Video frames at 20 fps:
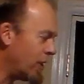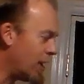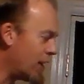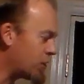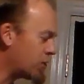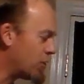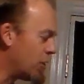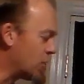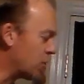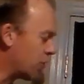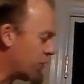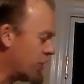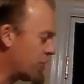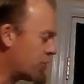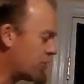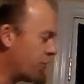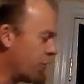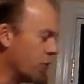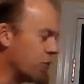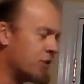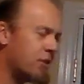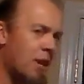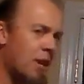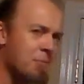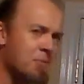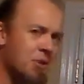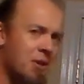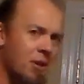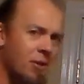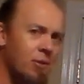of electrons for this first
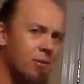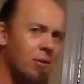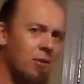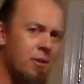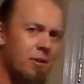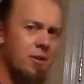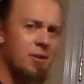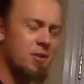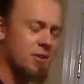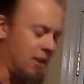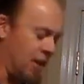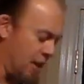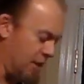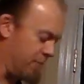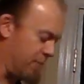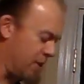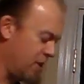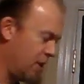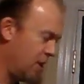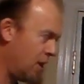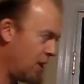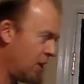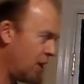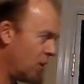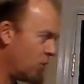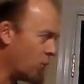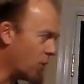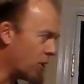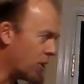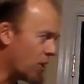step is going to look the same
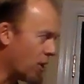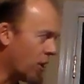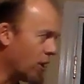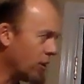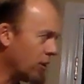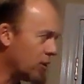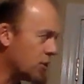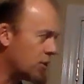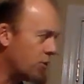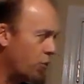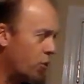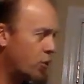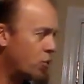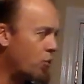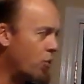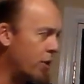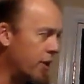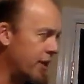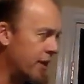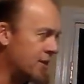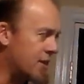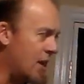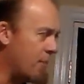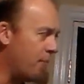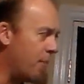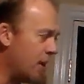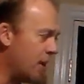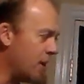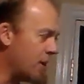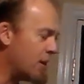regardless of which one of these
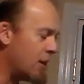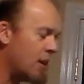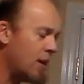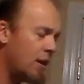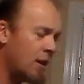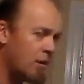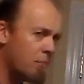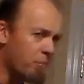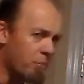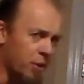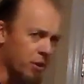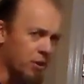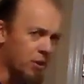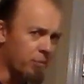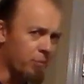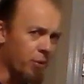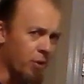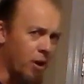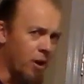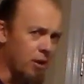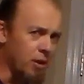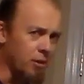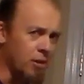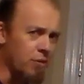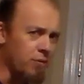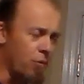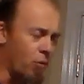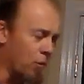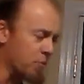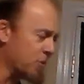I make, but the
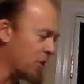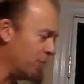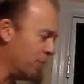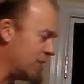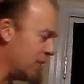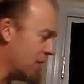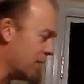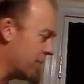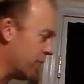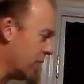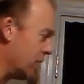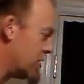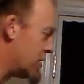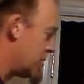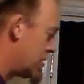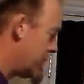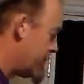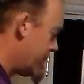product that's formed is going to be different.